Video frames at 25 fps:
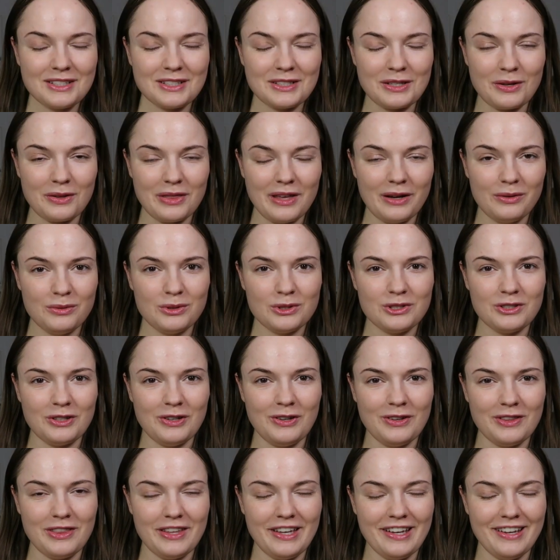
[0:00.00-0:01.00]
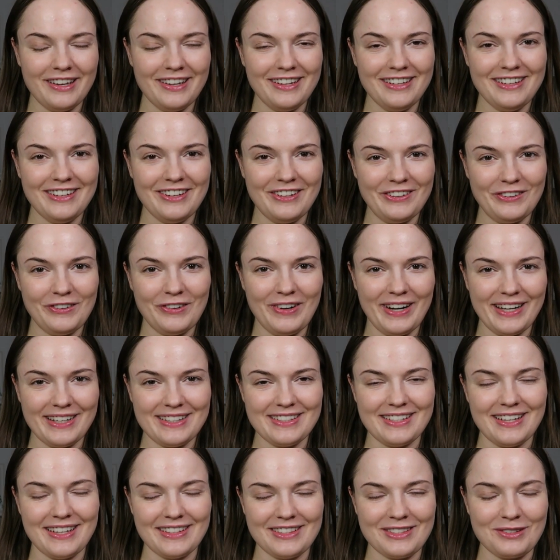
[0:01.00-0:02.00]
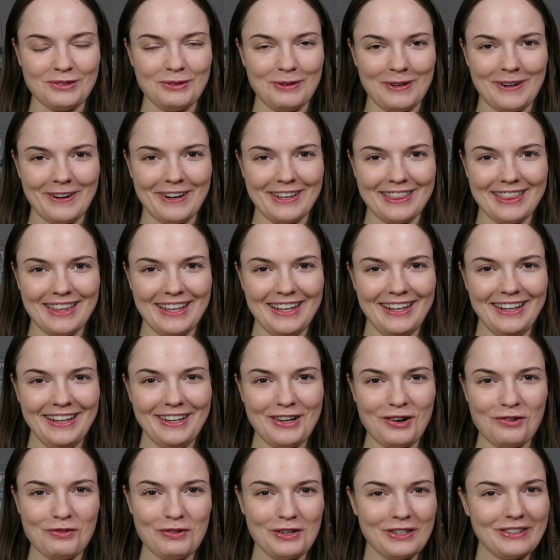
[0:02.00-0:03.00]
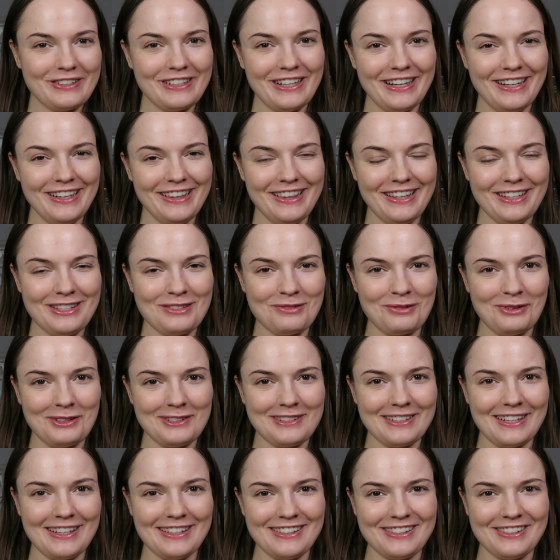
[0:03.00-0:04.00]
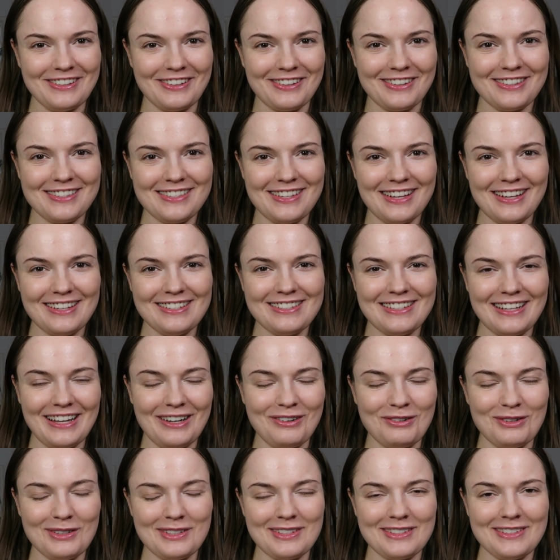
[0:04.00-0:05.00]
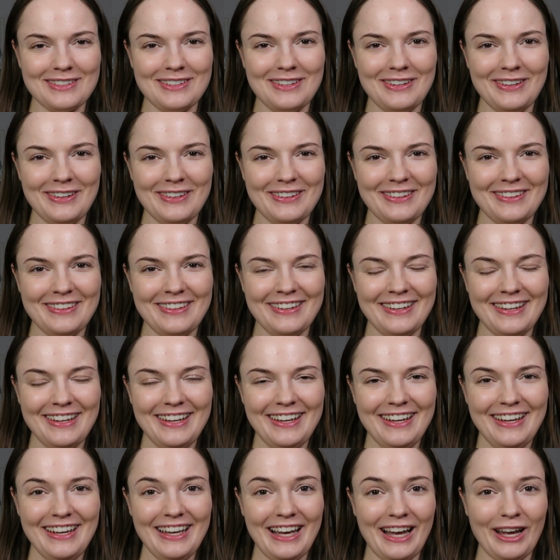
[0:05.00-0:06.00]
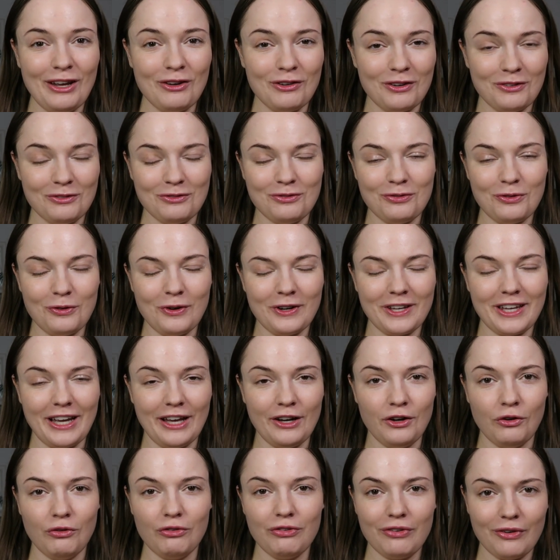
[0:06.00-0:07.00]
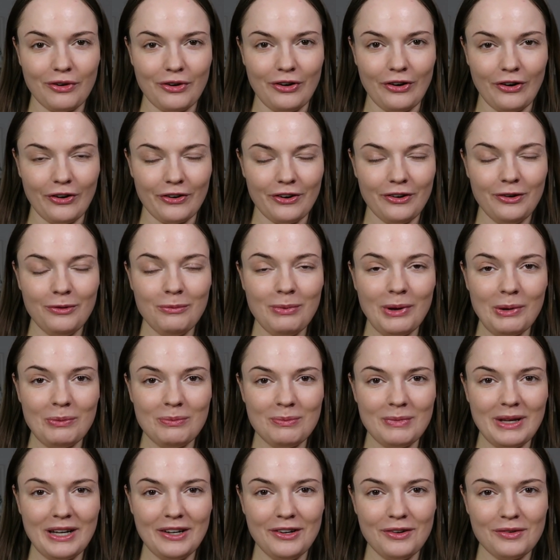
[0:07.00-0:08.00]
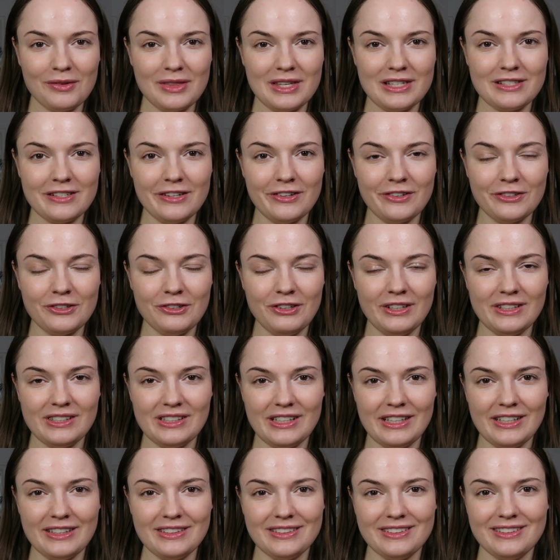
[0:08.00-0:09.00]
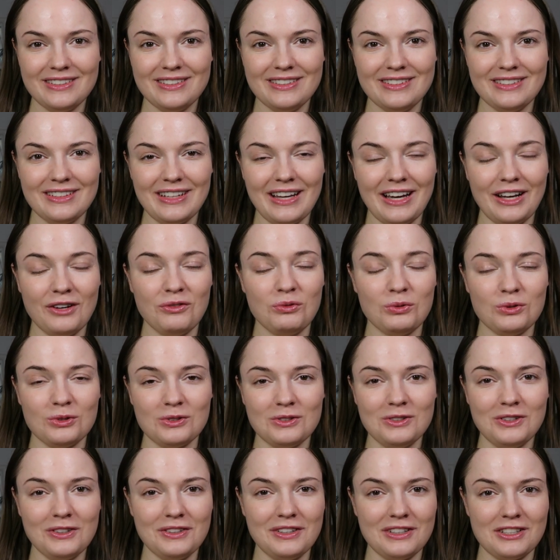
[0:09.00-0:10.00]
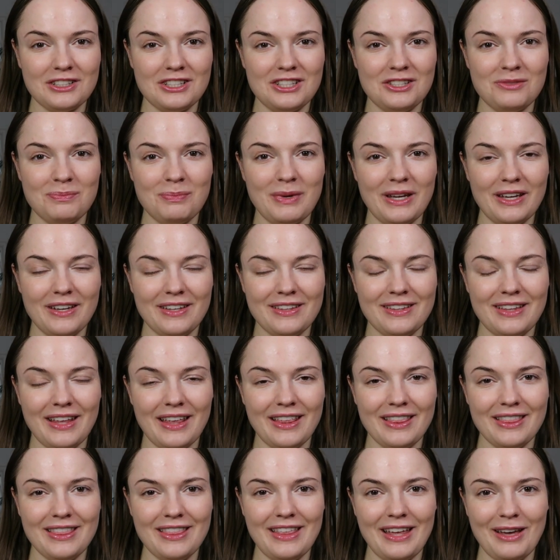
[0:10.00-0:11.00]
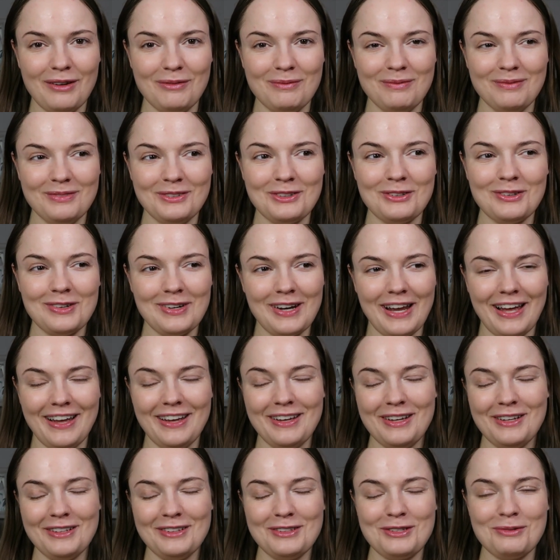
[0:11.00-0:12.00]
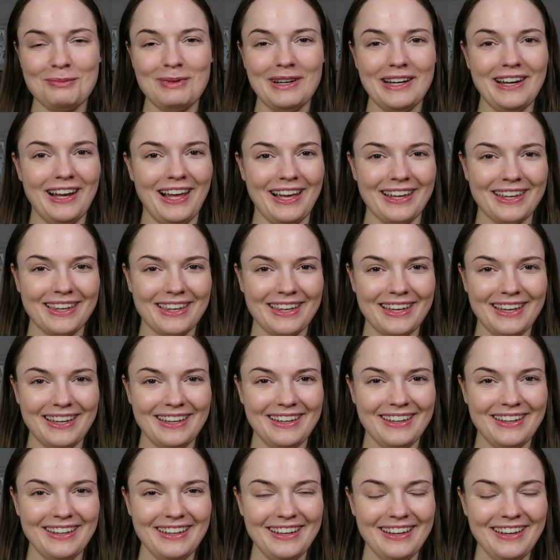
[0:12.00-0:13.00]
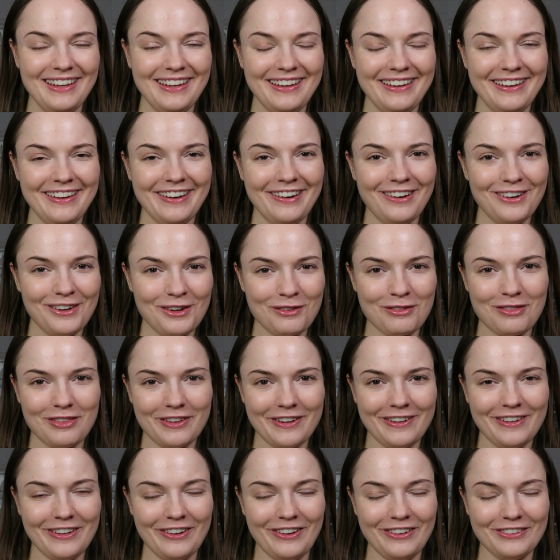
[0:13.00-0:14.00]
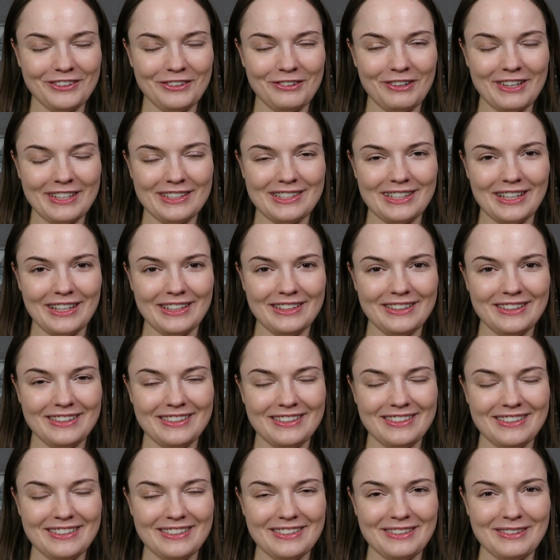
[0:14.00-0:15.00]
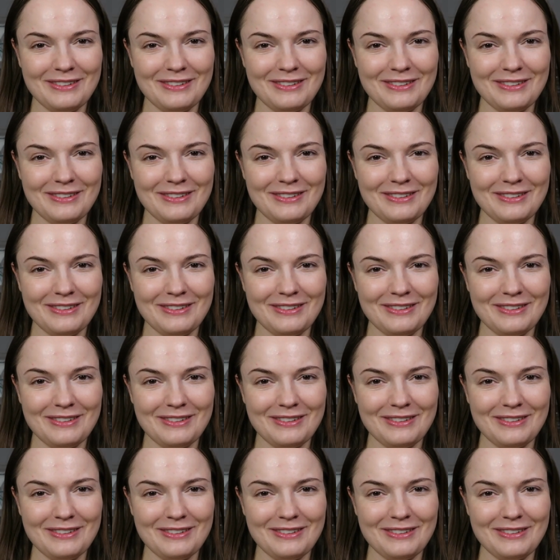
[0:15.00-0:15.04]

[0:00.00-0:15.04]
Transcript: So that was all the lingerie sets, what I think. Obviously, this was a success. I was not... I had kind of forgotten about many of these lingerie sets. I was not expecting them to, li to be liking all of the lingerie sets